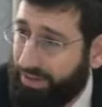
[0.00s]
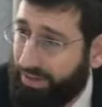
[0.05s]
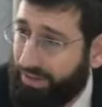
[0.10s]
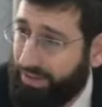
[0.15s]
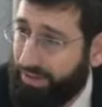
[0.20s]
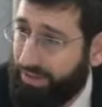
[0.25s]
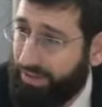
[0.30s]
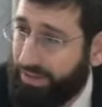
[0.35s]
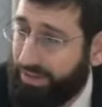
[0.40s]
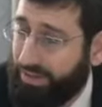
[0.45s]
The
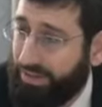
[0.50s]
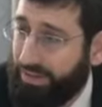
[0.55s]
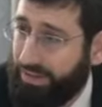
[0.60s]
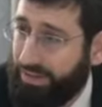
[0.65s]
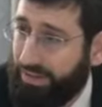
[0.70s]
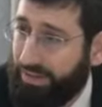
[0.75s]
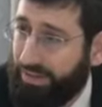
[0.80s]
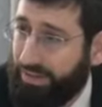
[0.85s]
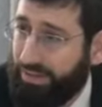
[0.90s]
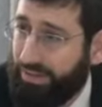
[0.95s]
Heichal,
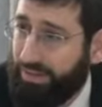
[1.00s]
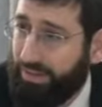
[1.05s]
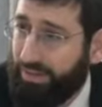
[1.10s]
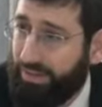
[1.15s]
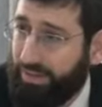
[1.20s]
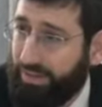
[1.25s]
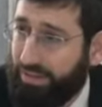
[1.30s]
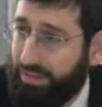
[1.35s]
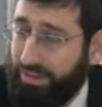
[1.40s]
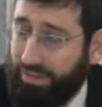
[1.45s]
yeah, but
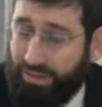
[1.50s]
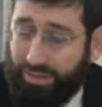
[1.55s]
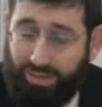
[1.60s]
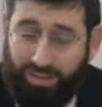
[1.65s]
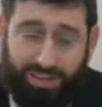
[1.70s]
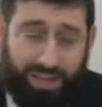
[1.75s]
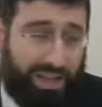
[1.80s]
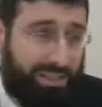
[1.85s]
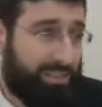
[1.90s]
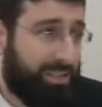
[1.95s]
some
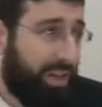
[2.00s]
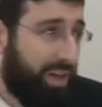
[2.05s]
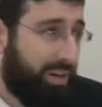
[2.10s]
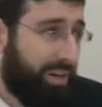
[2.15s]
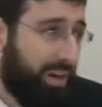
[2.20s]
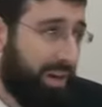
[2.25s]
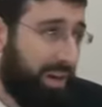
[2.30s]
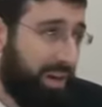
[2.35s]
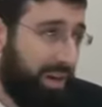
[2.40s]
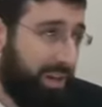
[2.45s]
The
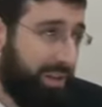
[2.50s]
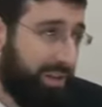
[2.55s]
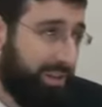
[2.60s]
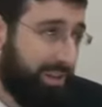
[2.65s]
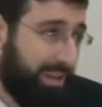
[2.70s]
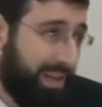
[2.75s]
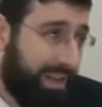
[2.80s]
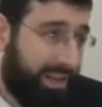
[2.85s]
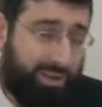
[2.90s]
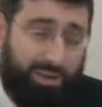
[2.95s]
Azara,
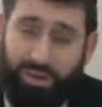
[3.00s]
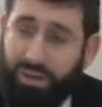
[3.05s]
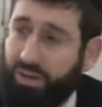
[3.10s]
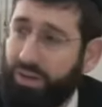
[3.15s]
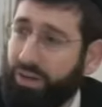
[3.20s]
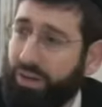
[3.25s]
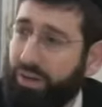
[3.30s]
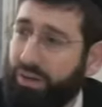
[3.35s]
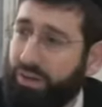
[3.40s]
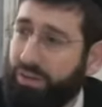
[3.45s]
anyone
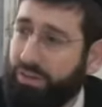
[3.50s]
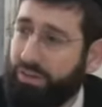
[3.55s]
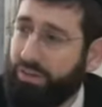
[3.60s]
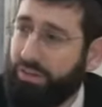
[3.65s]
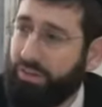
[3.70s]
could go.